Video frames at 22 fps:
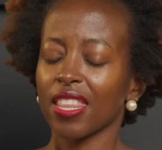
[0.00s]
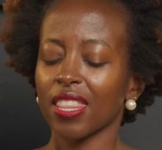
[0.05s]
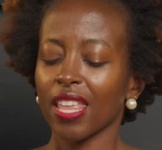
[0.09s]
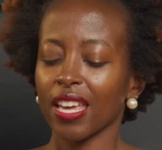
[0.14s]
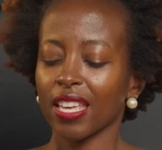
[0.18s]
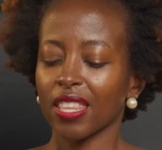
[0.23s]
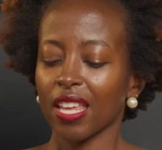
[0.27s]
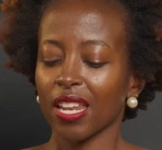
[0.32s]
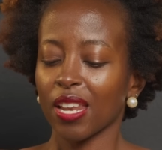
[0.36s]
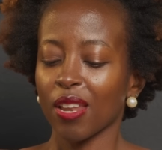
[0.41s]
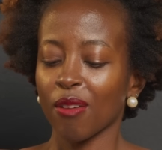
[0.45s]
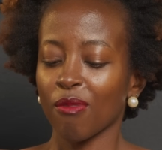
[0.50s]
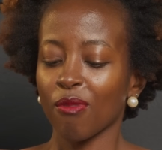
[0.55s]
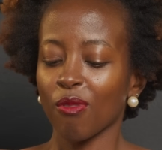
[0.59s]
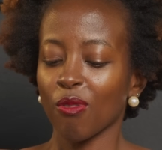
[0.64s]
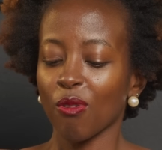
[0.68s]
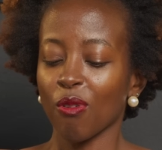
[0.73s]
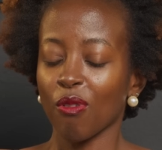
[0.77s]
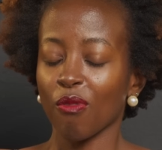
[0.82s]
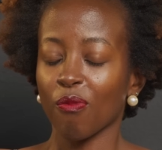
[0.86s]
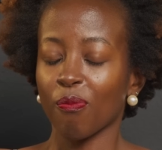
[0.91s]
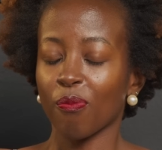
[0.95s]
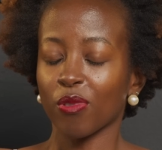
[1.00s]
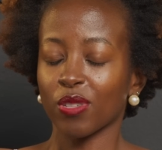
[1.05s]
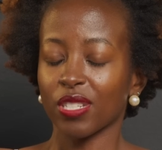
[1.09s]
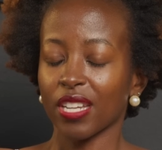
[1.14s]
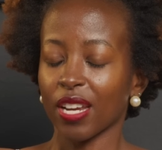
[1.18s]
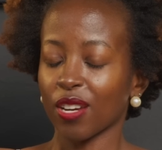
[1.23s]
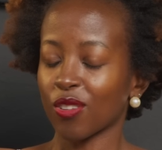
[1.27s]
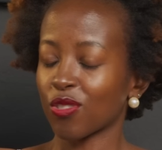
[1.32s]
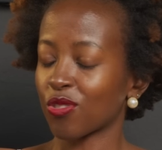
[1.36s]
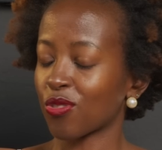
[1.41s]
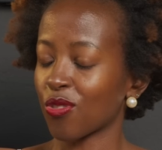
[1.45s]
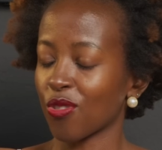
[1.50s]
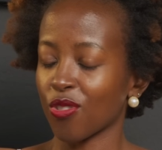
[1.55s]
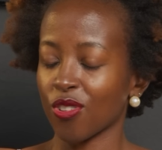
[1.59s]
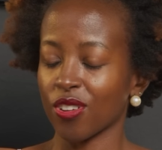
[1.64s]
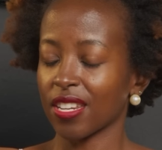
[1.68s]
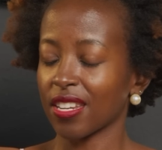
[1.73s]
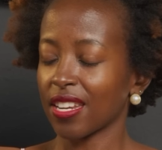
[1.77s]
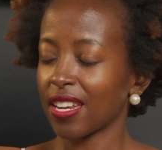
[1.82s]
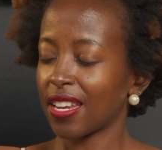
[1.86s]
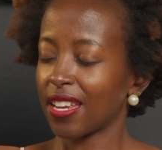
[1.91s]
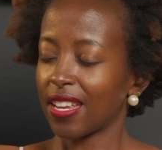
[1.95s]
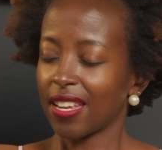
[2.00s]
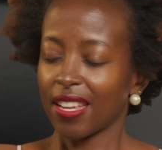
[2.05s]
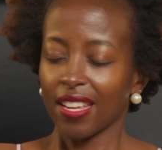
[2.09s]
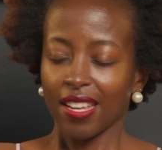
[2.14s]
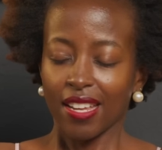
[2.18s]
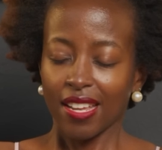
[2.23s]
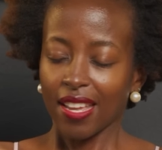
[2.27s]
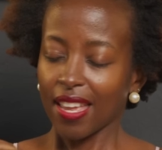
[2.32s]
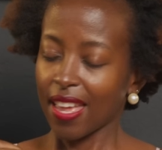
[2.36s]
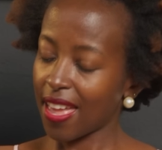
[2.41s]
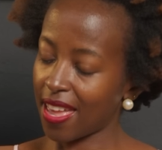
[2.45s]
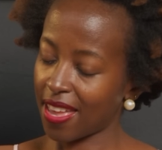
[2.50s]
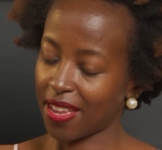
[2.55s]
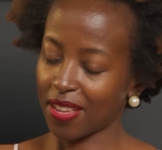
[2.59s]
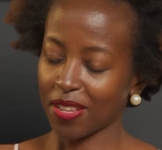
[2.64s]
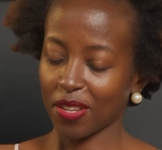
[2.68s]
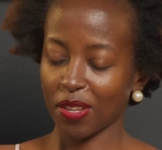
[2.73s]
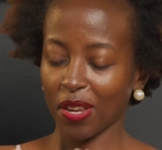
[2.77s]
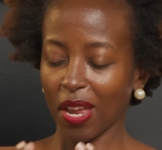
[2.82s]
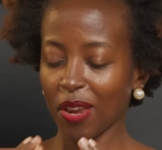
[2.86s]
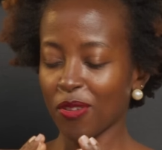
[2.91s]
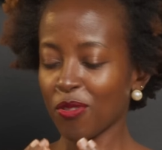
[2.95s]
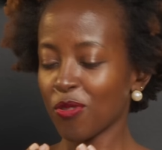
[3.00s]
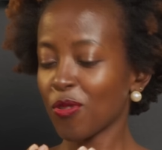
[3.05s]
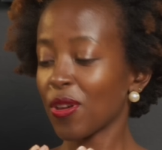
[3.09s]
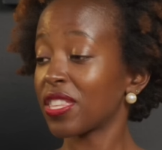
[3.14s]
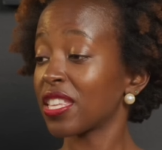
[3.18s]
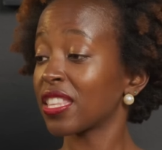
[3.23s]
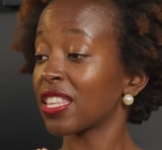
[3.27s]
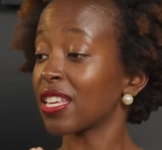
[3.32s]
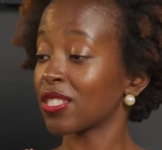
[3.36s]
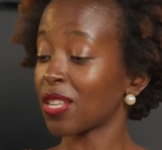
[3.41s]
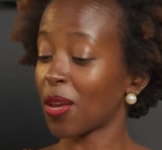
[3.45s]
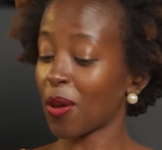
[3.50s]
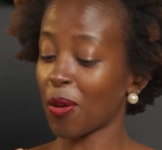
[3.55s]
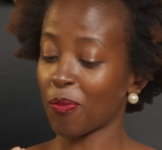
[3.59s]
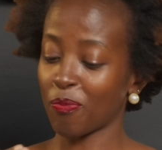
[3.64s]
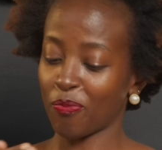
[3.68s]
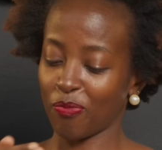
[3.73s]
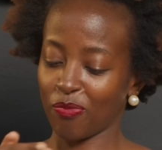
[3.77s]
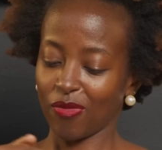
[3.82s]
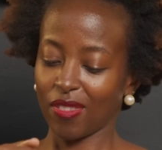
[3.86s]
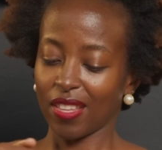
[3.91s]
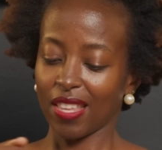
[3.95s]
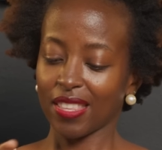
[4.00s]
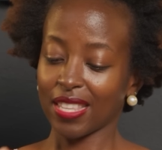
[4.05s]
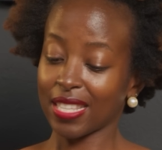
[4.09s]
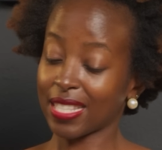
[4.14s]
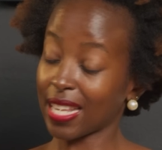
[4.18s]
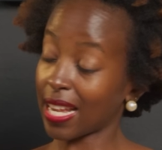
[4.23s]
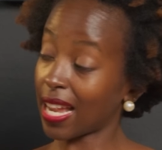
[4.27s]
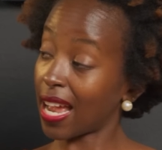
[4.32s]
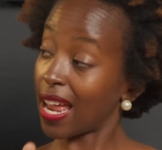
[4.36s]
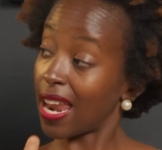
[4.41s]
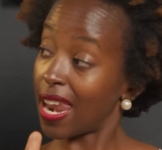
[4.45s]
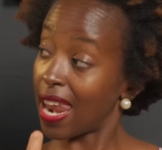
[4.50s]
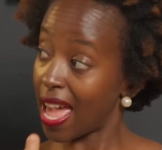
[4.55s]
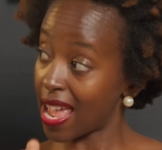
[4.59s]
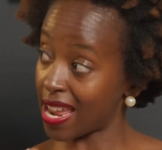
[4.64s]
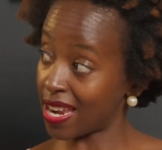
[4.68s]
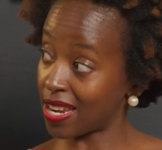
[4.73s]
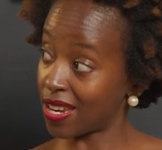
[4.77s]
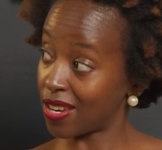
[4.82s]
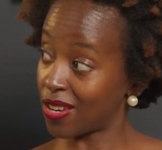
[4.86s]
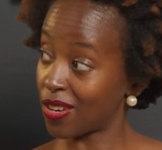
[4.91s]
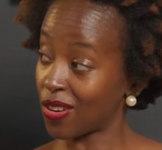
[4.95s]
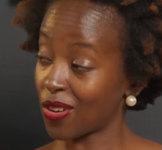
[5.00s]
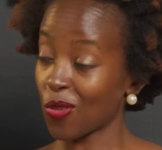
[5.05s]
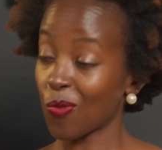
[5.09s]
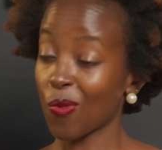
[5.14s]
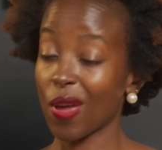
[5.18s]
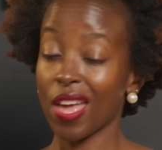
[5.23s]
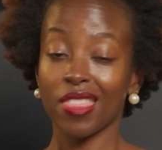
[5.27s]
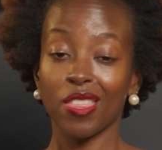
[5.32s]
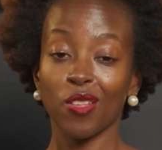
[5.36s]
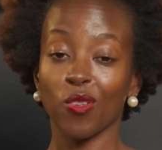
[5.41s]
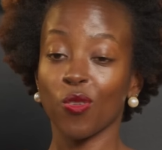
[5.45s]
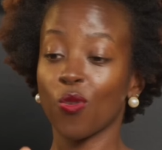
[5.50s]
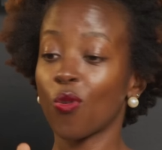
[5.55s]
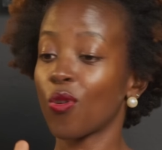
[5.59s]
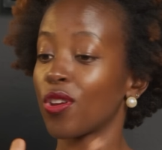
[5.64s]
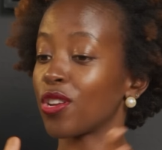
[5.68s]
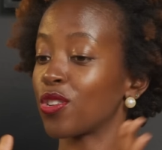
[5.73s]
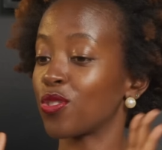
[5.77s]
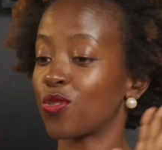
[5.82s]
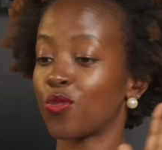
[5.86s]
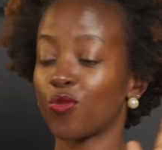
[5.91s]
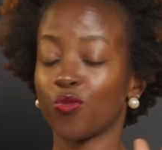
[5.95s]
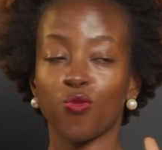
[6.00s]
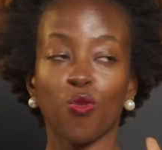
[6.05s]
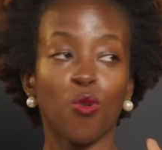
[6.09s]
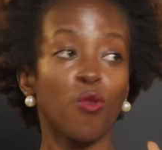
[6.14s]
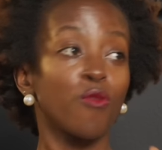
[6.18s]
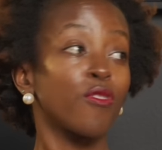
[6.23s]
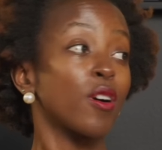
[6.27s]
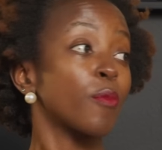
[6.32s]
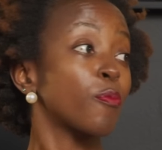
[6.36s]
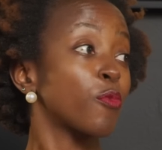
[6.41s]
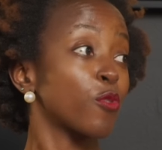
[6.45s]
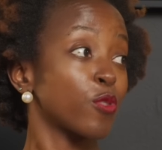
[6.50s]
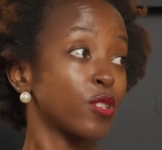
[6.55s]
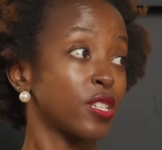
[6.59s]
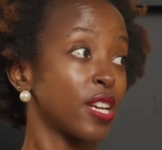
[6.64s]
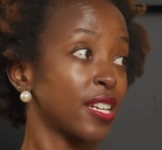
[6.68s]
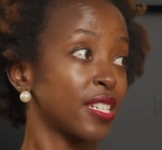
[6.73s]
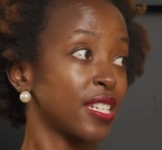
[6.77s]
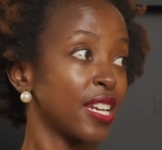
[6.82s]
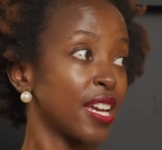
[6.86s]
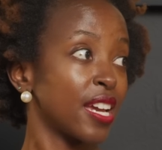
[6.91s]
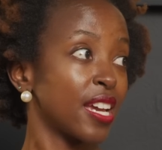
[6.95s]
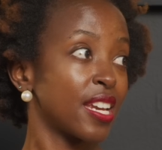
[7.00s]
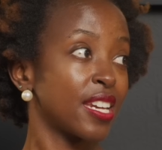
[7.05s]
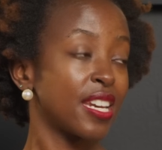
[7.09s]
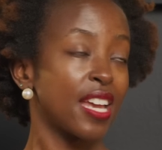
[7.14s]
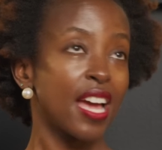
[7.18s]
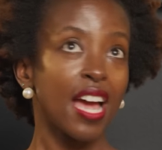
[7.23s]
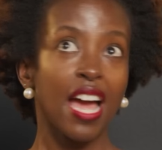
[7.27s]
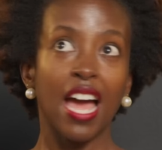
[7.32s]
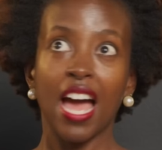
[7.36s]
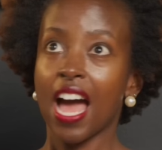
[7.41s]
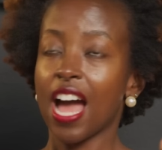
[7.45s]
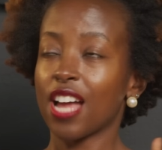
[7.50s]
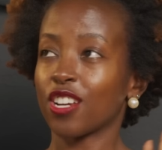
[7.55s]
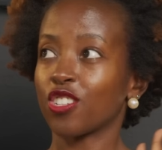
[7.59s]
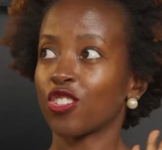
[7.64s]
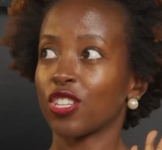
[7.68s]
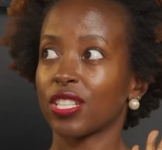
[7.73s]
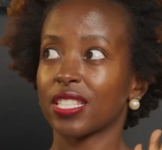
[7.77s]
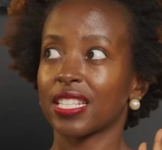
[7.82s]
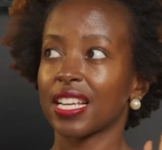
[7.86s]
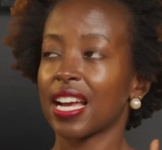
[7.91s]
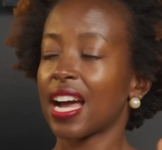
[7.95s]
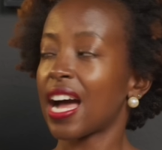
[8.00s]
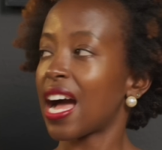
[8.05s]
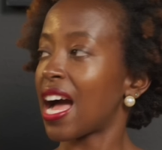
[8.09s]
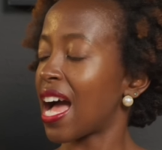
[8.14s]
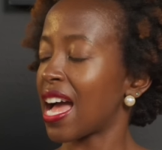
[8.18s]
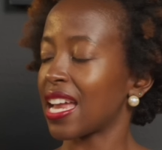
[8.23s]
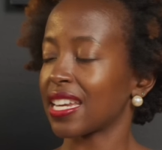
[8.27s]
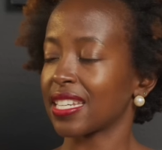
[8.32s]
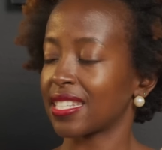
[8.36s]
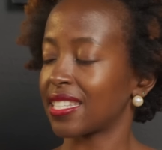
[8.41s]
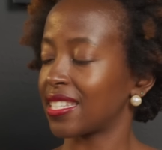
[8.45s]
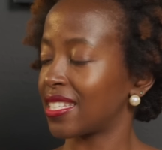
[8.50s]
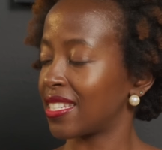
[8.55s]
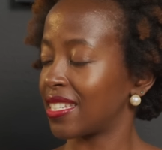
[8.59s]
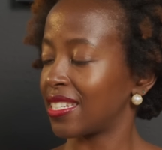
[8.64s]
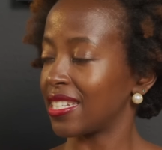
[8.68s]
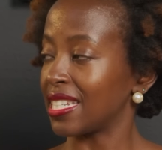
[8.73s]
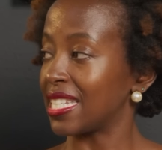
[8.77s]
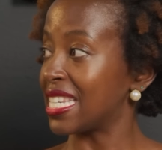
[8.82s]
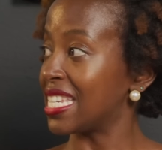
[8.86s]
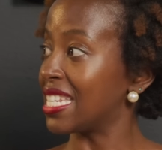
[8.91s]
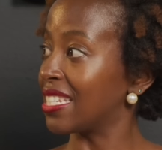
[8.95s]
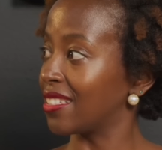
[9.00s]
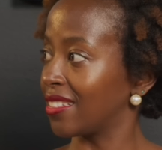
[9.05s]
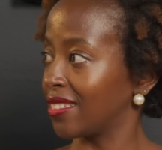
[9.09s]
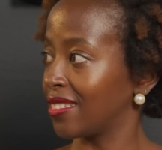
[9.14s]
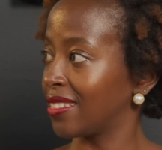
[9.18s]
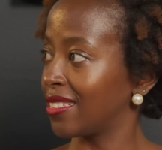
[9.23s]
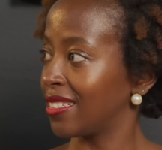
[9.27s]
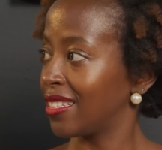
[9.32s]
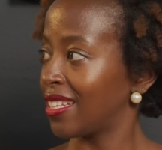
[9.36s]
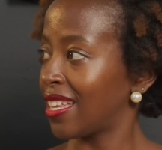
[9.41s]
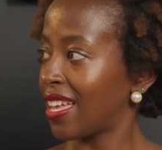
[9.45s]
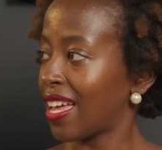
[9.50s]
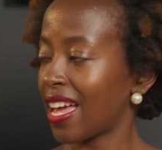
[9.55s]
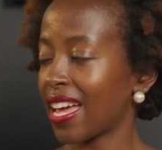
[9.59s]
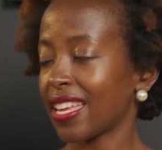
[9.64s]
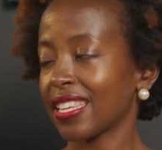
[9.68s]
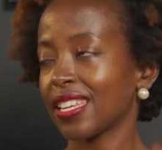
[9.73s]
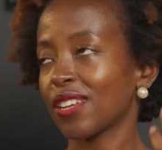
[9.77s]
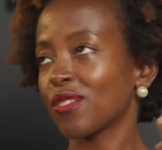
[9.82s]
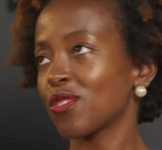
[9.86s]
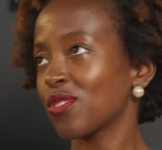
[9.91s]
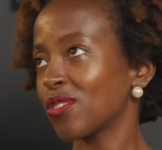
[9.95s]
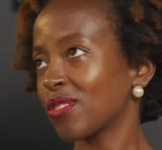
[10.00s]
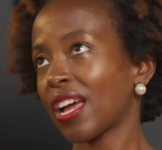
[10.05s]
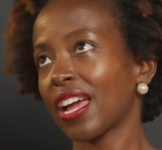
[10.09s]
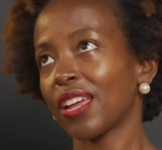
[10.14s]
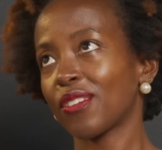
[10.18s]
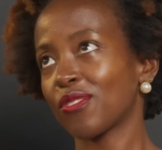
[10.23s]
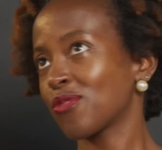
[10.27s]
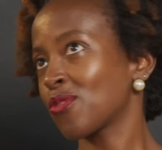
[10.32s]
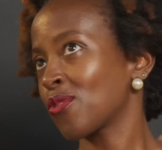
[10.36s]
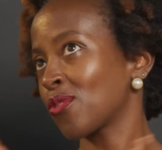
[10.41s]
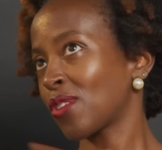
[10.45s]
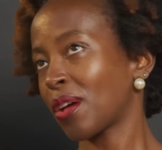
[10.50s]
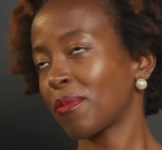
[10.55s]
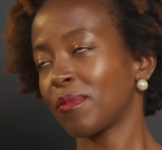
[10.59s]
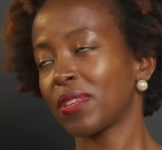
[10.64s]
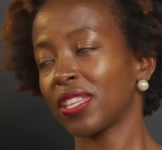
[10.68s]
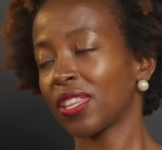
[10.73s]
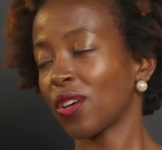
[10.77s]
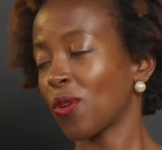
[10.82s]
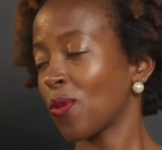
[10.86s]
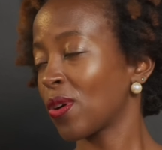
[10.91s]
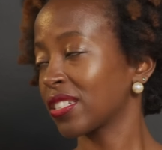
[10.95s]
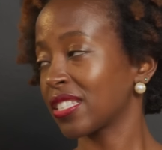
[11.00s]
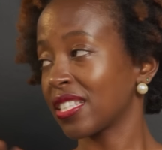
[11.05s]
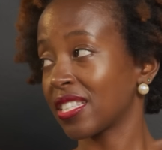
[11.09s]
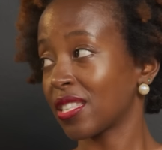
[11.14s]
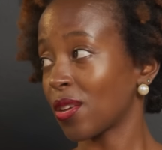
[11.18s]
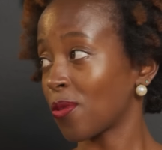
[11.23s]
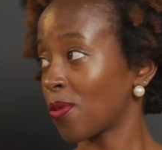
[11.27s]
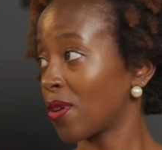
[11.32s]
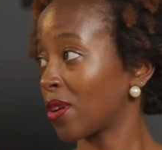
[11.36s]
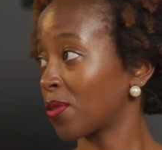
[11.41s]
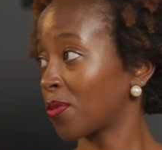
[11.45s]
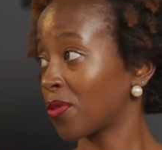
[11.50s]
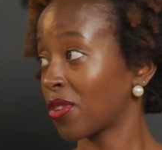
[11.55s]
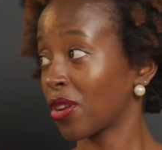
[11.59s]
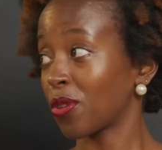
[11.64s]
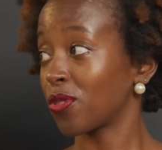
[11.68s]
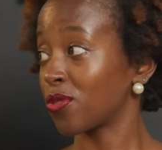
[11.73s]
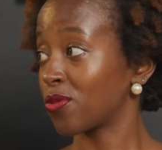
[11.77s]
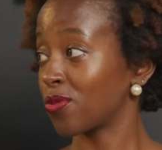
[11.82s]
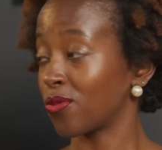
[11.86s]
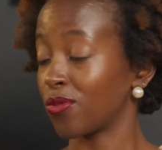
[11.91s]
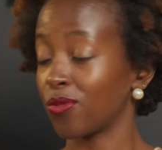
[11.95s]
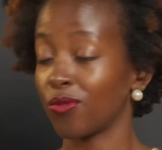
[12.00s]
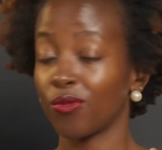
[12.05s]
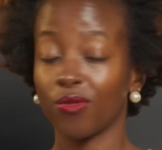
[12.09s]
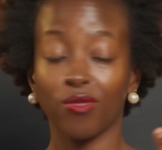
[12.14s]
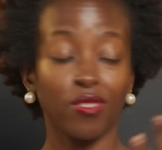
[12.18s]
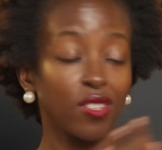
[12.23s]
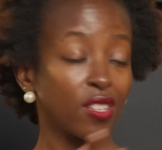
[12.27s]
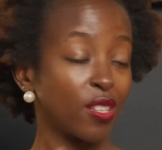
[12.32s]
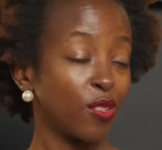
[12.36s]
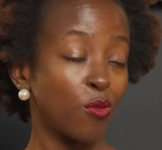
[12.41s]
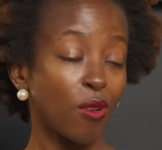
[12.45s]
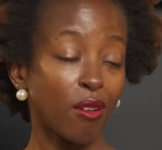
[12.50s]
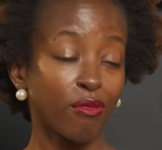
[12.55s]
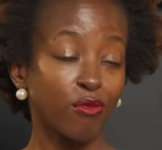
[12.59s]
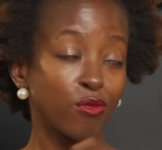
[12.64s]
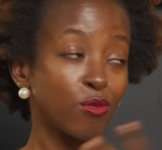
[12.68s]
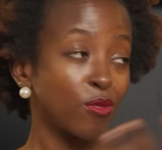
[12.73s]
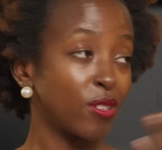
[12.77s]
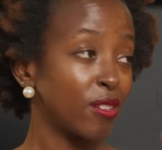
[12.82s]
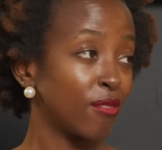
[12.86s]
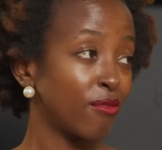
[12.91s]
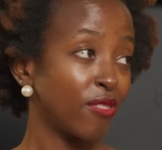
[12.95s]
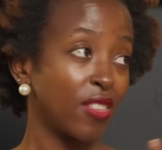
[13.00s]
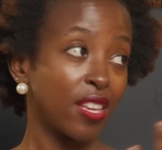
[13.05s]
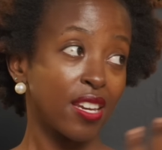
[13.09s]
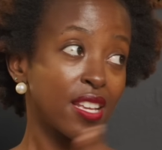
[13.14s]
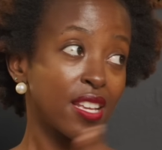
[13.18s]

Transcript: like the level of protection. Eh, I don't know. I think there's a there's like a line where they're going too overprotected and just can't deal. Yeah. And yet, I don't know. I mean, the world is the world. What are you going to do? You have to leave the